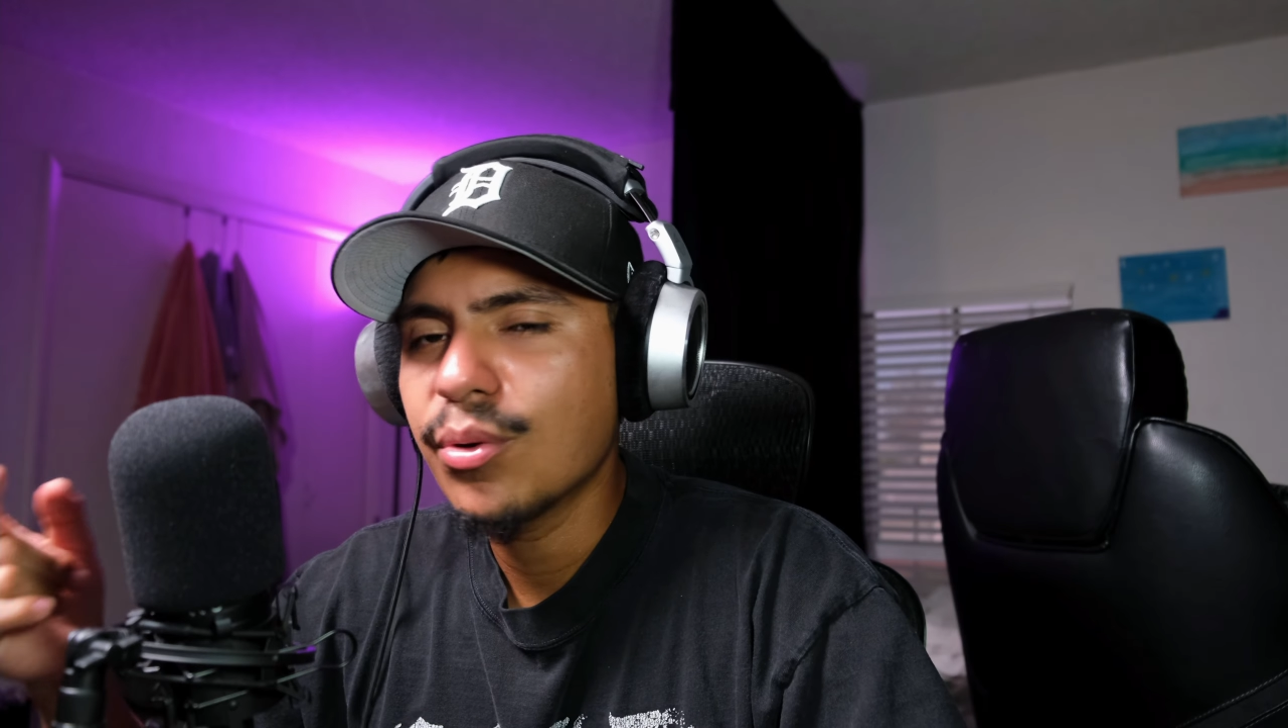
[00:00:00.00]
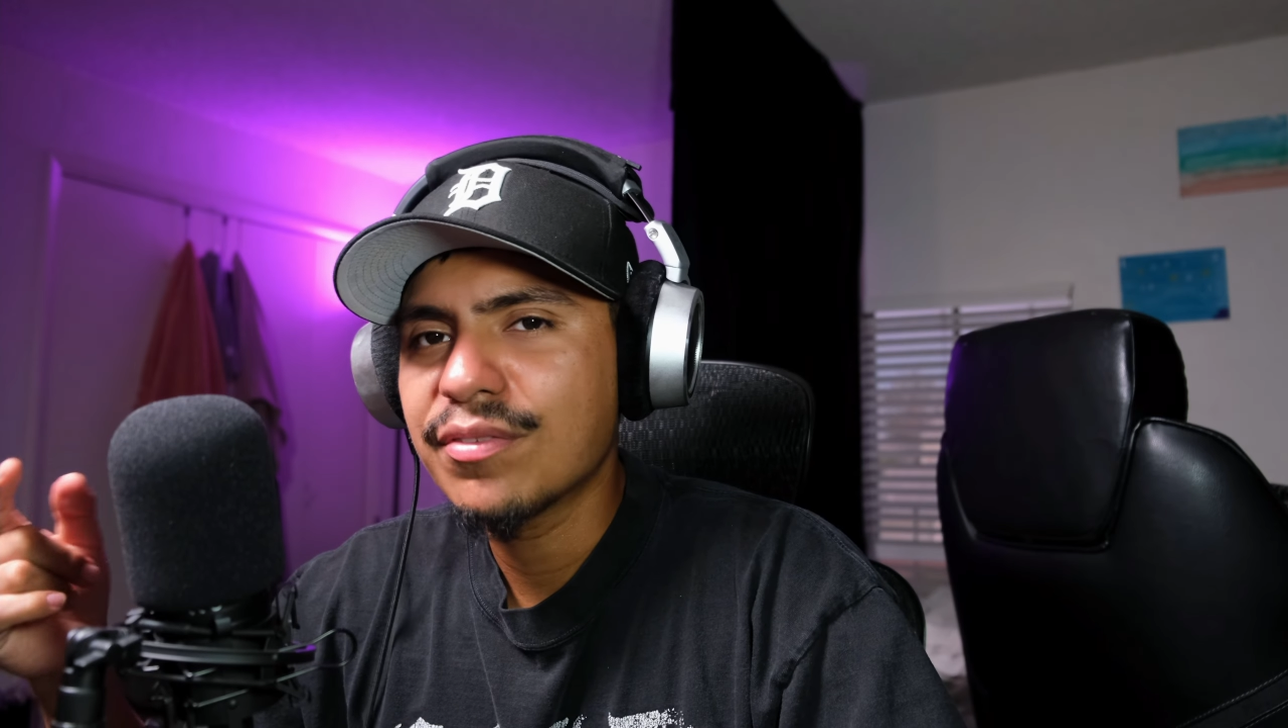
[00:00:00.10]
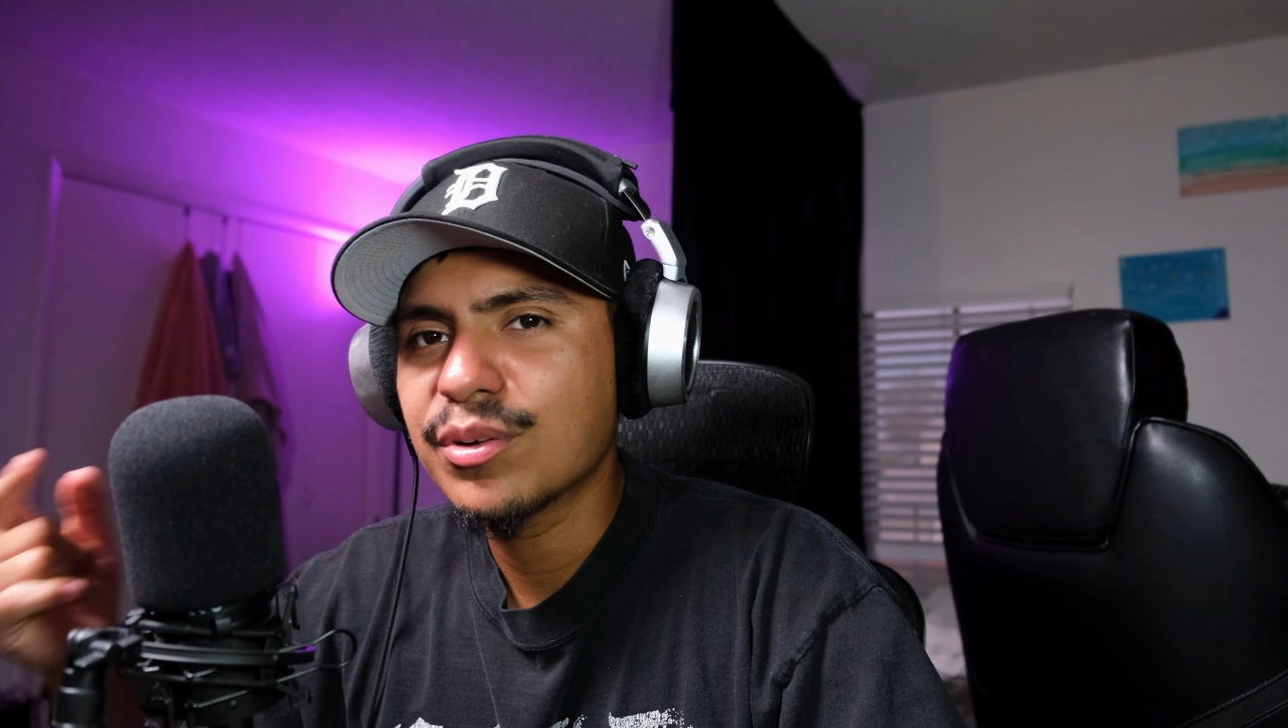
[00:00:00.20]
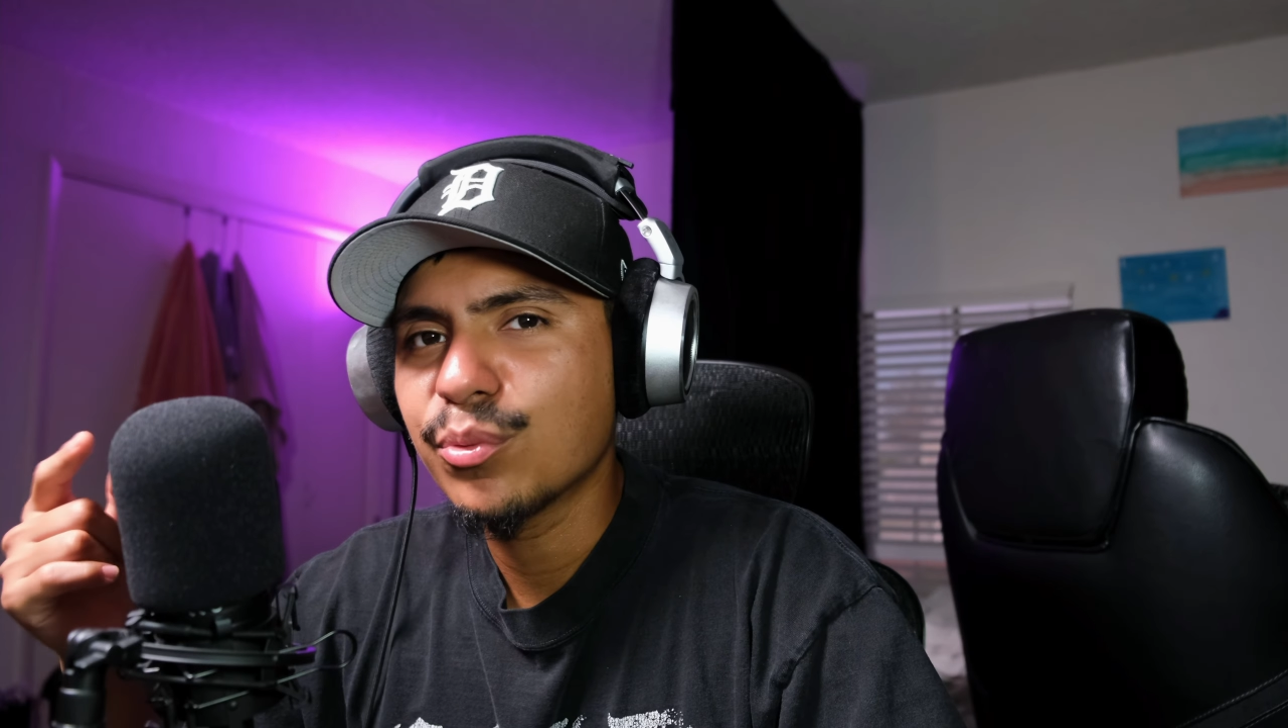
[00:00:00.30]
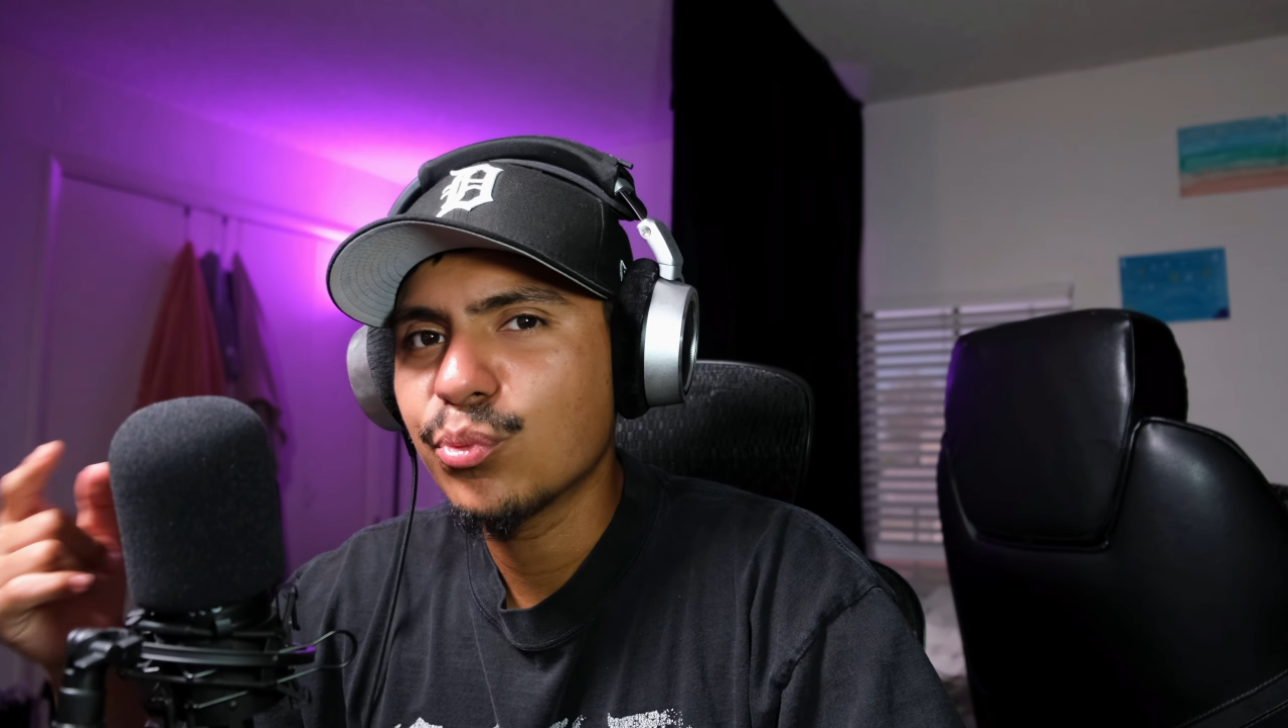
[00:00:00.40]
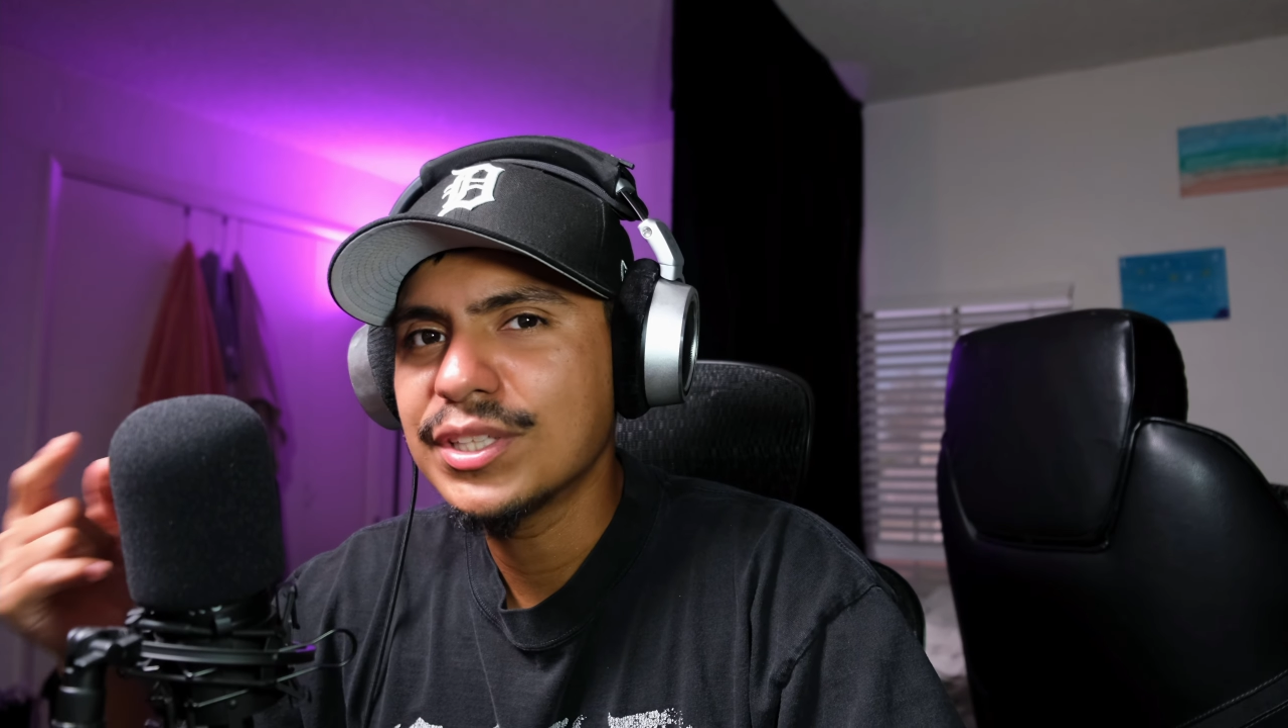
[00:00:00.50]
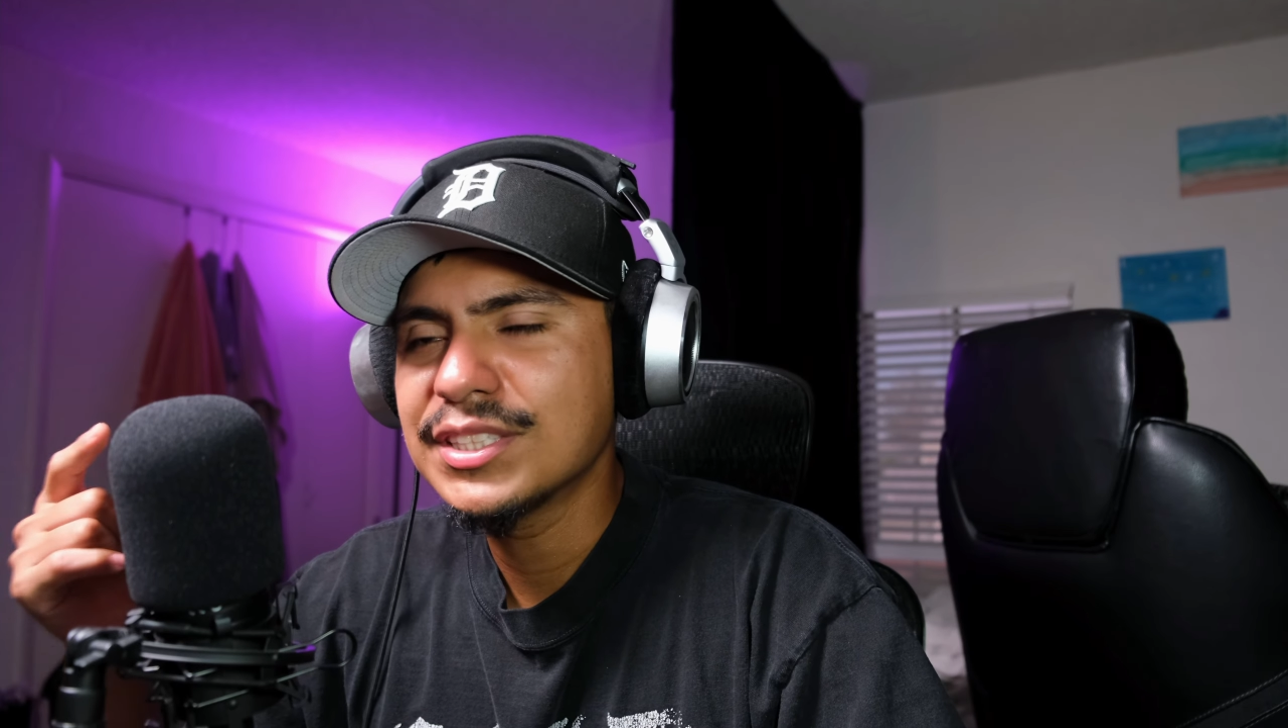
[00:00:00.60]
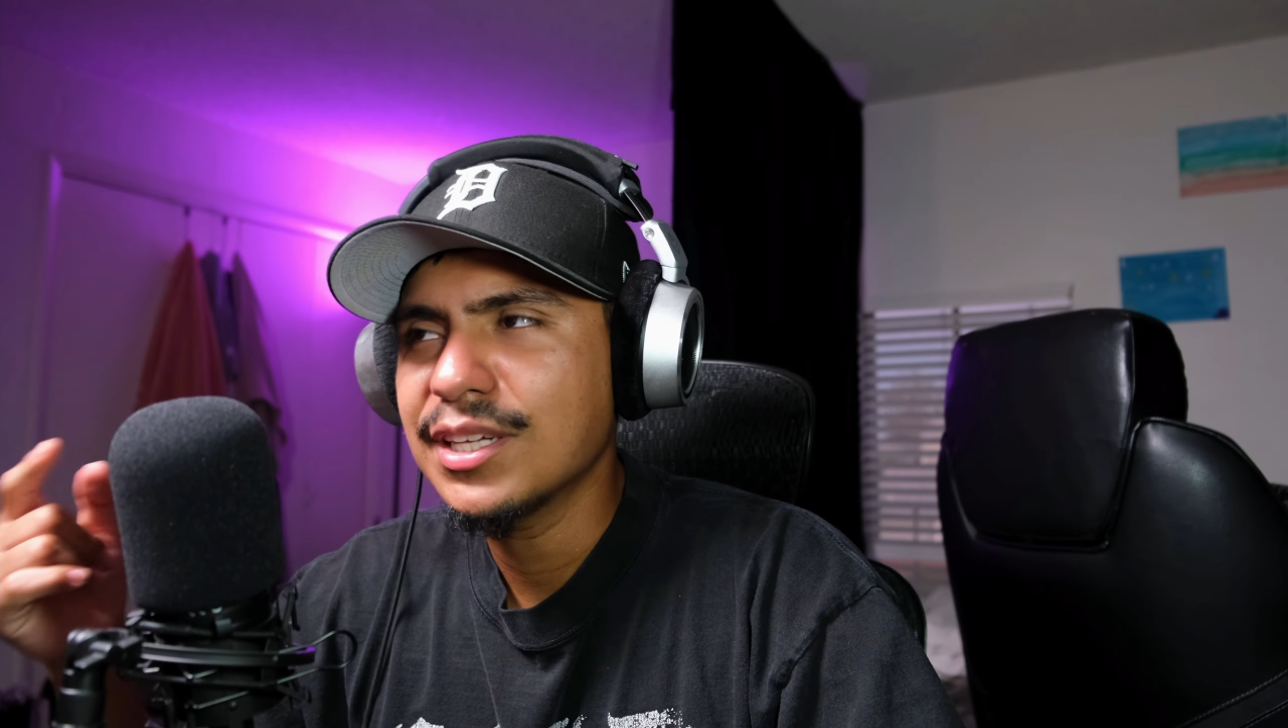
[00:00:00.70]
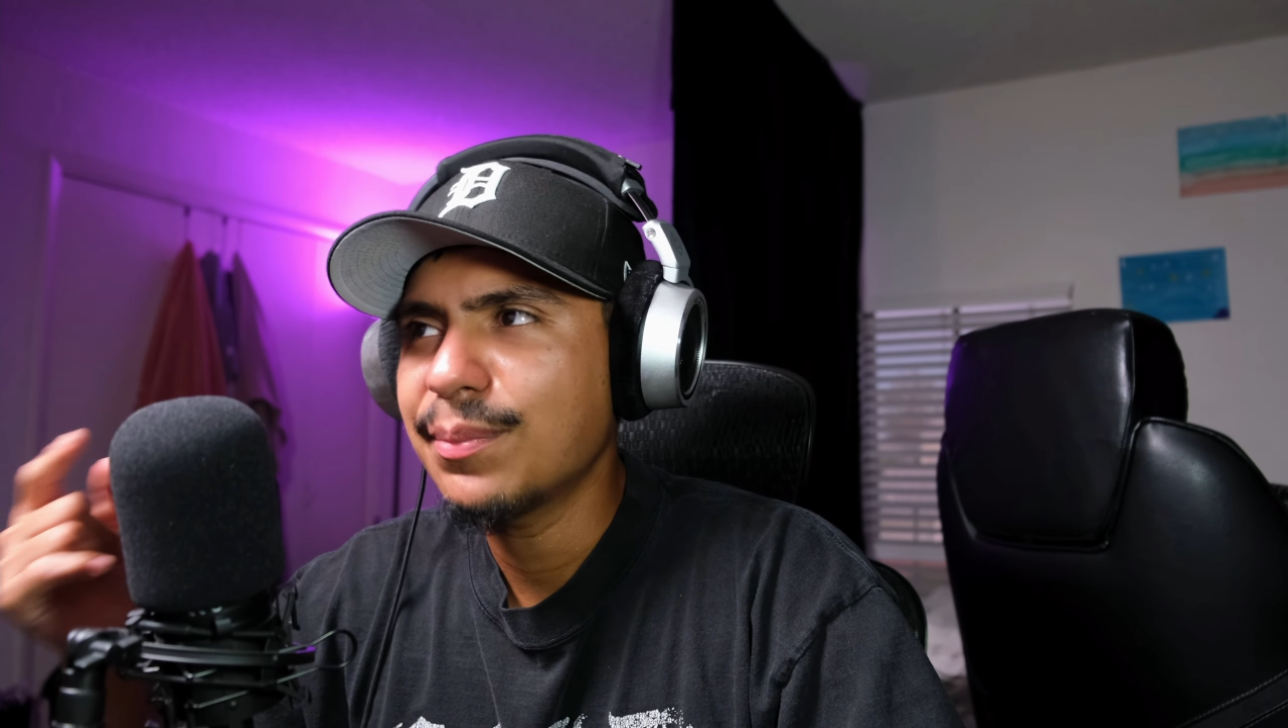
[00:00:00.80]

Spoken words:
everyone, what's up?